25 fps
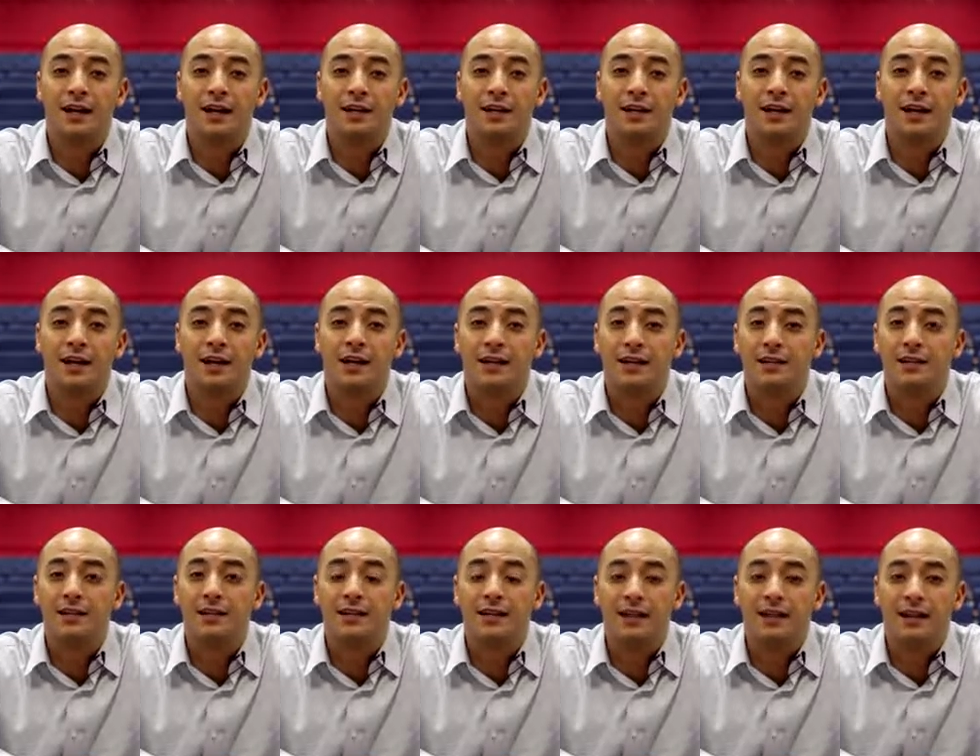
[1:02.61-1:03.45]
And
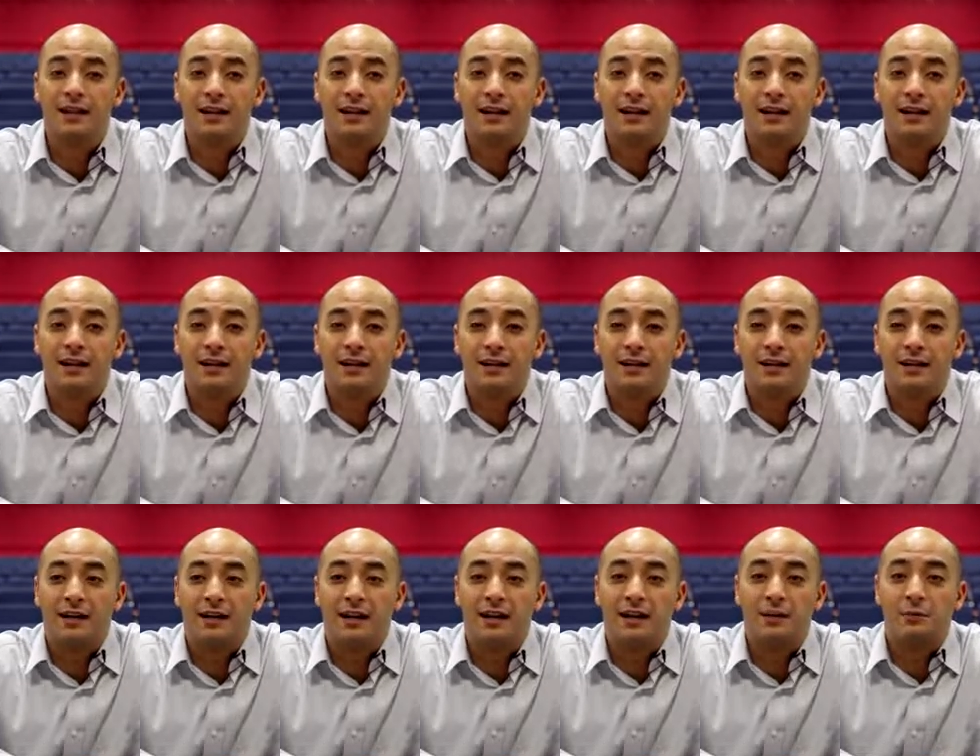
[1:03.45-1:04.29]
I
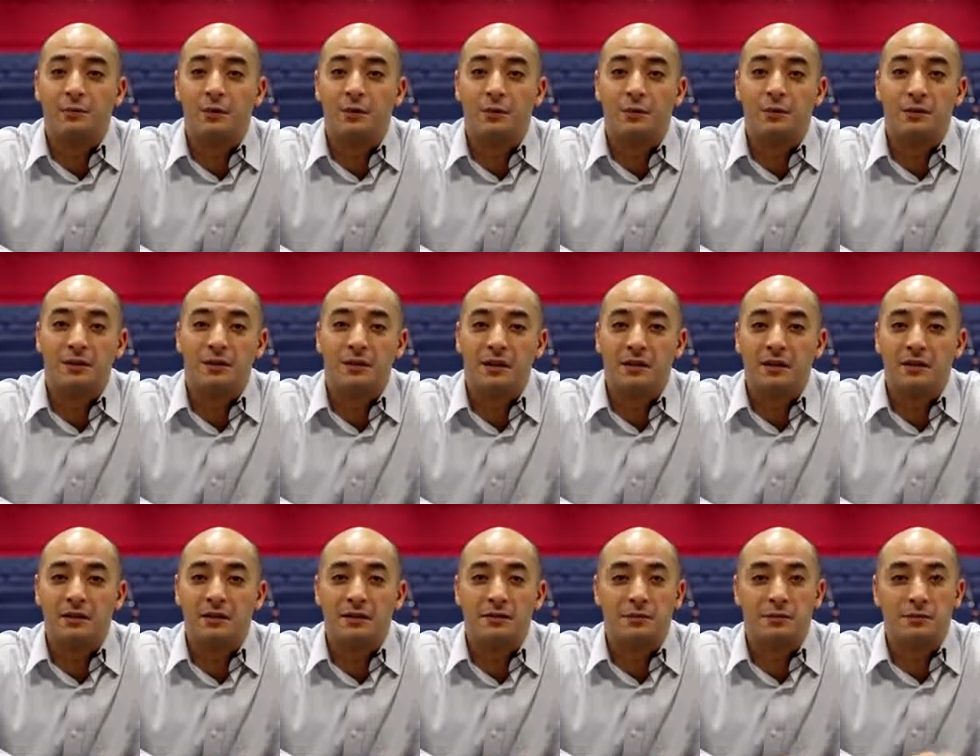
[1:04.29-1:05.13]
work with
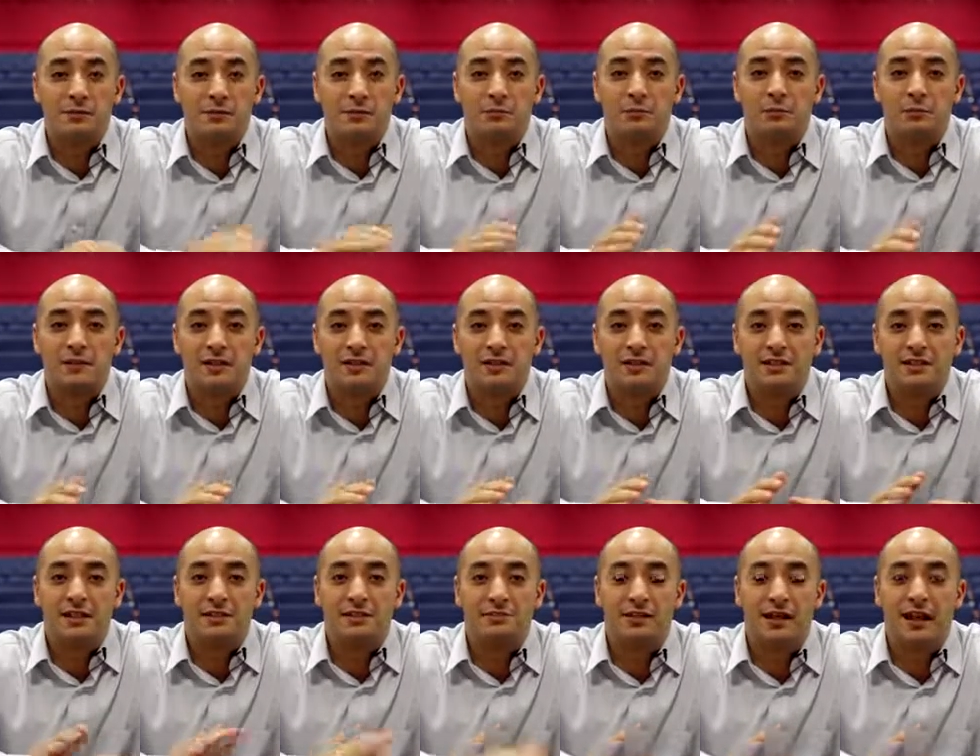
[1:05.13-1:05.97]
a
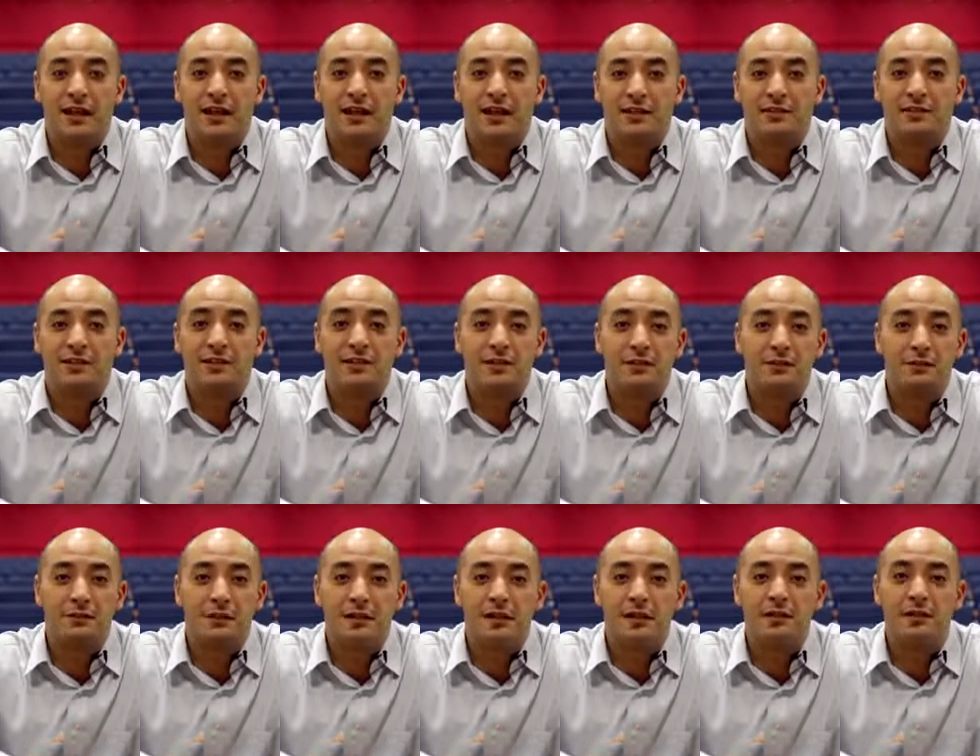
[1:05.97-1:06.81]
team that
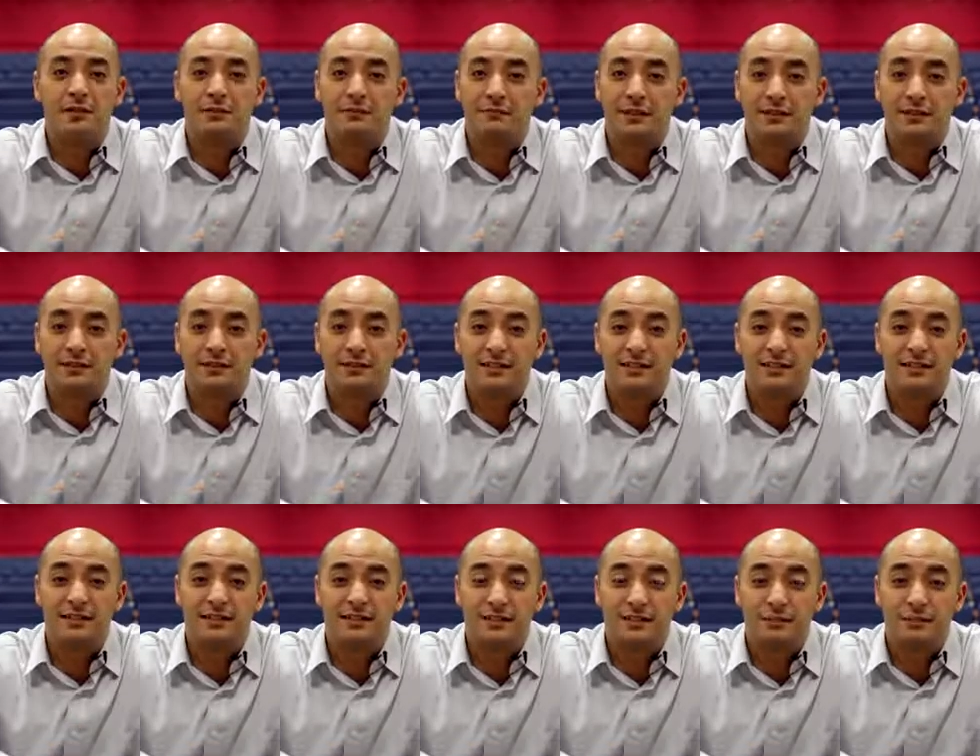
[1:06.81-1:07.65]
actually integrates
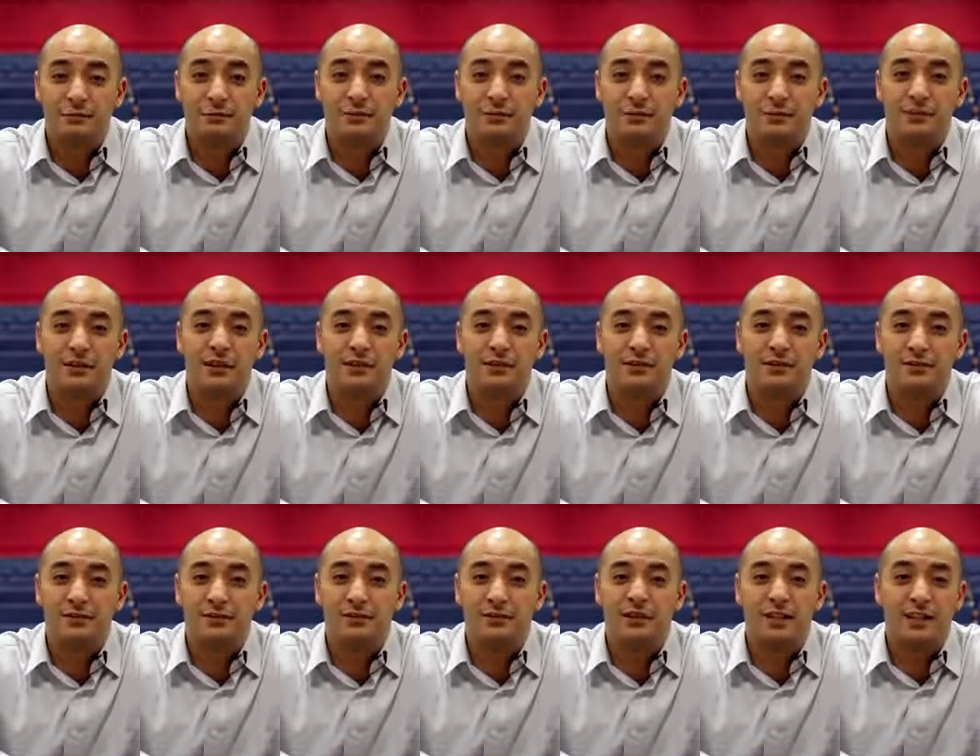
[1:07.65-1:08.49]
these systems and makes
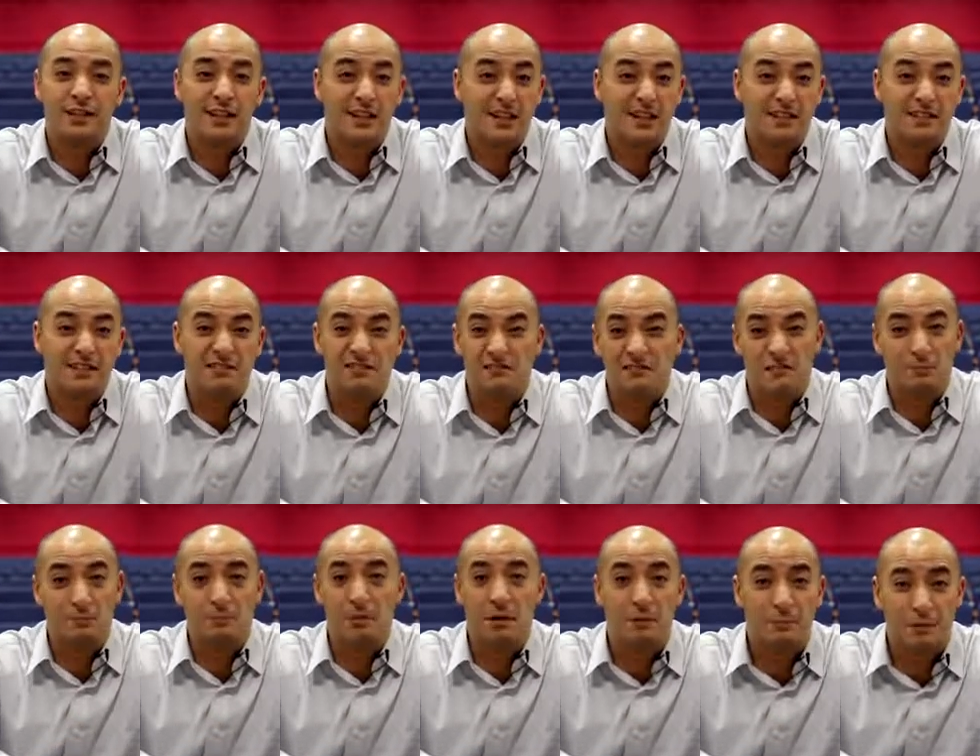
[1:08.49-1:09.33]
sure that they
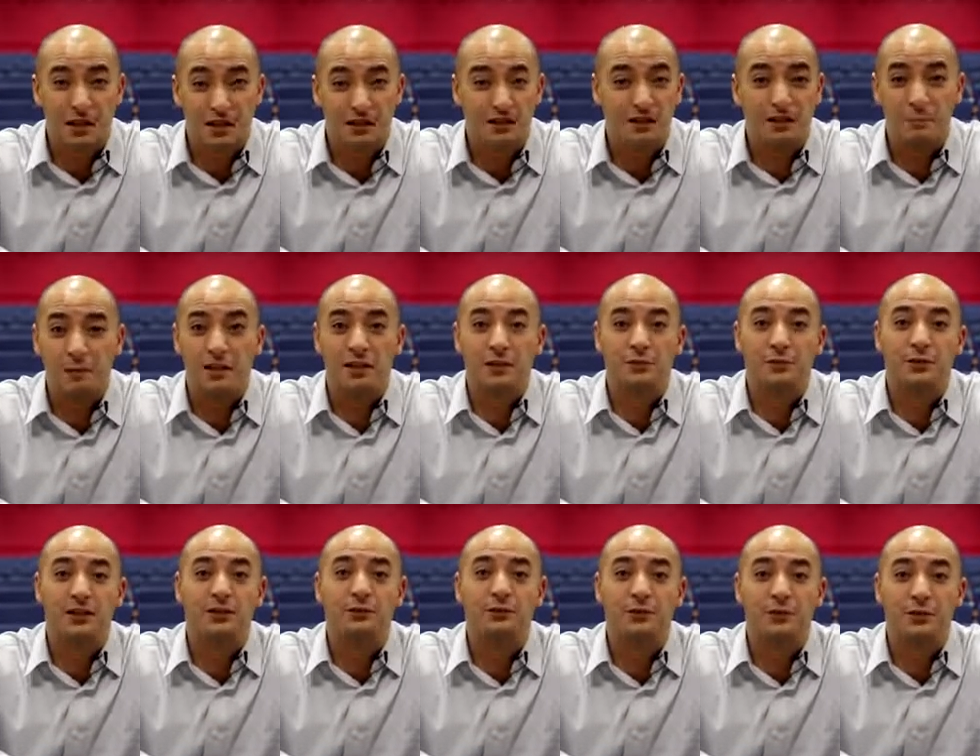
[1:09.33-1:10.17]
basically work
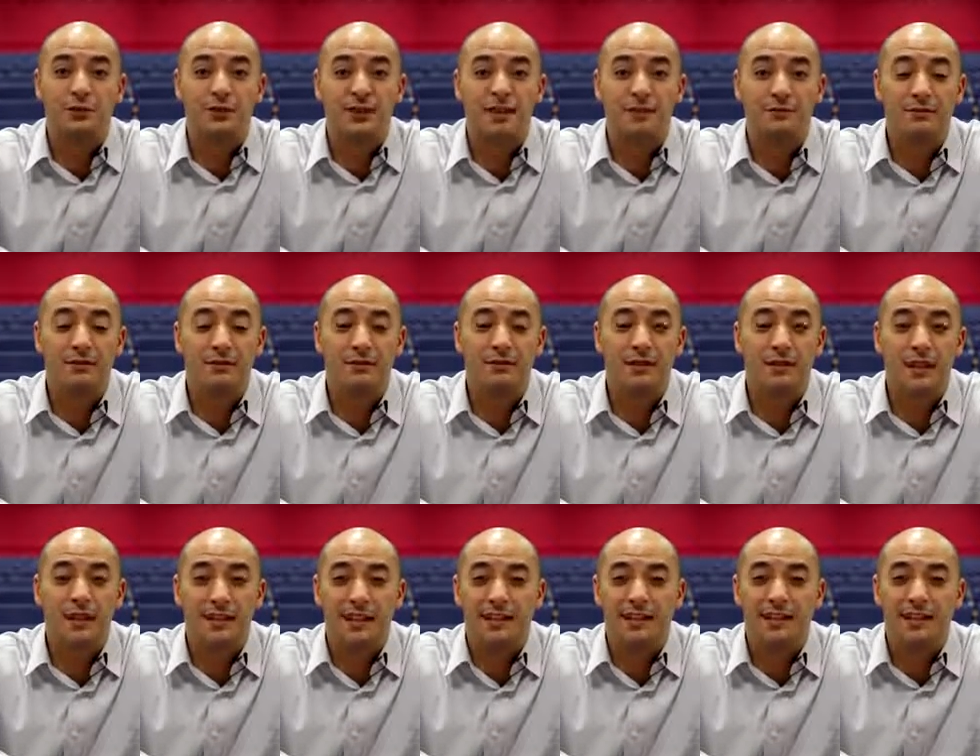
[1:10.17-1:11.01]

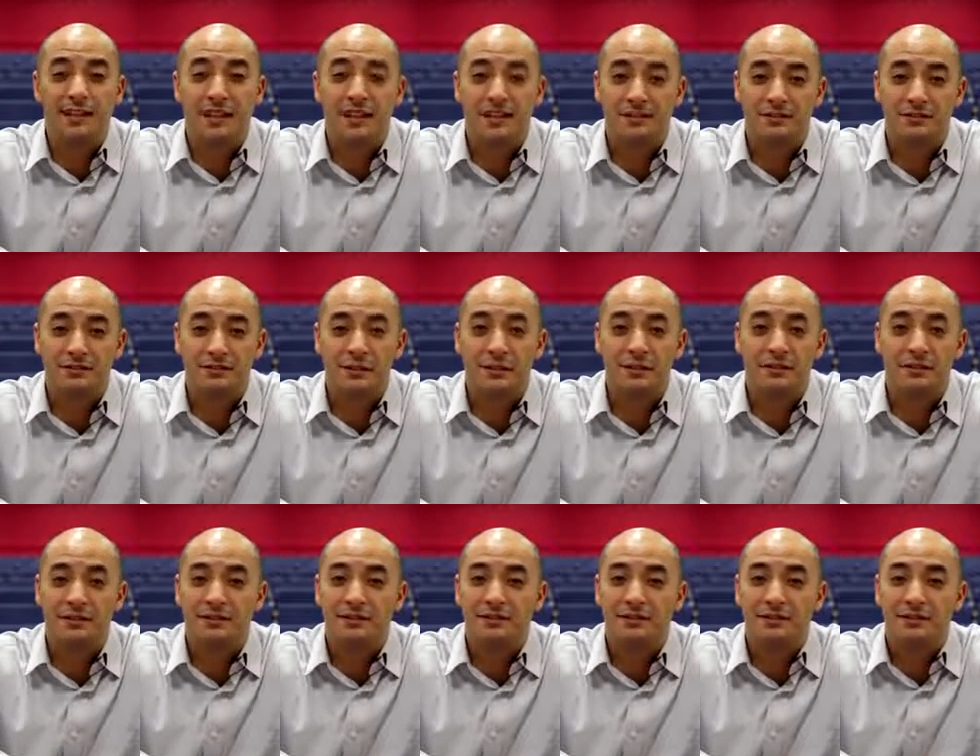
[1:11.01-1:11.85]
24/7. As you
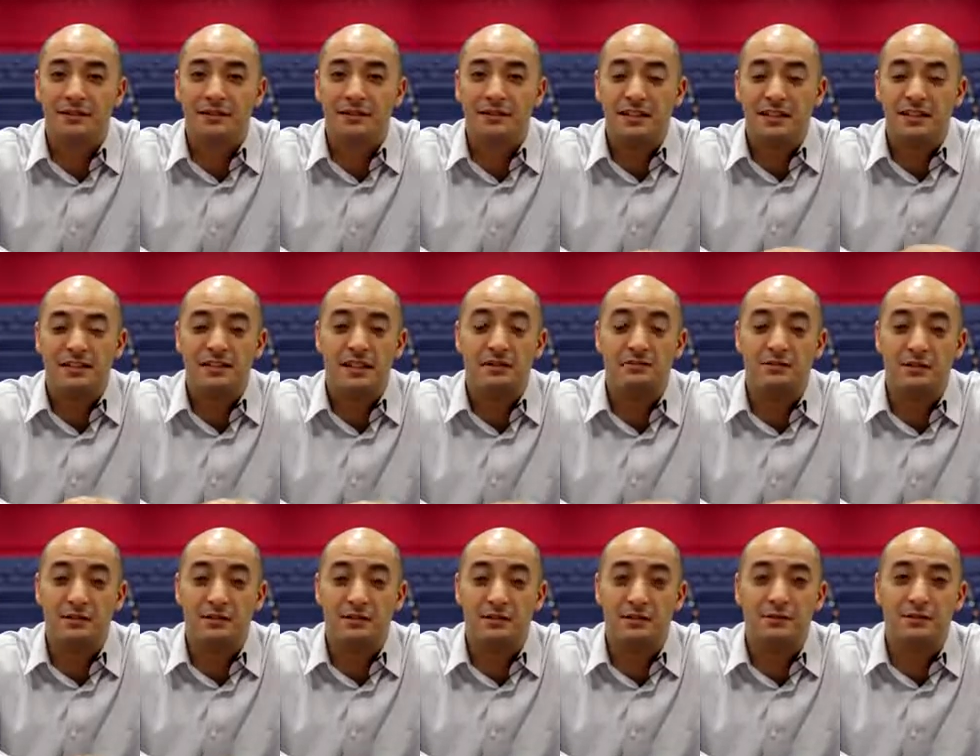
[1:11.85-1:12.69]
know, that they're
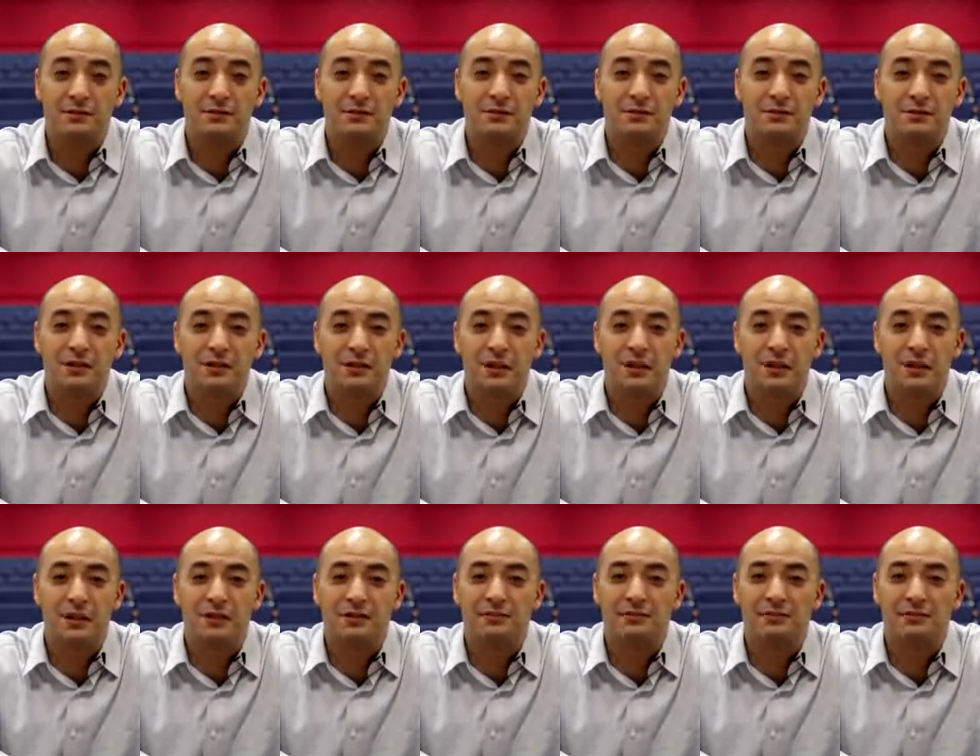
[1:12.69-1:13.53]
safety critical, so they
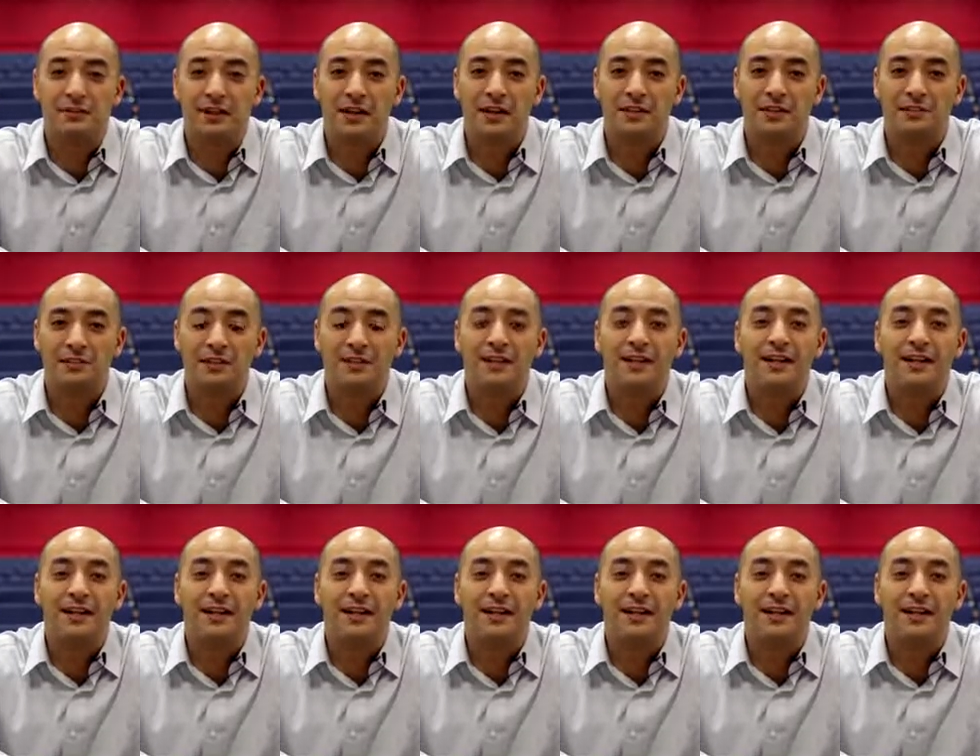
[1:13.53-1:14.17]
can't fail.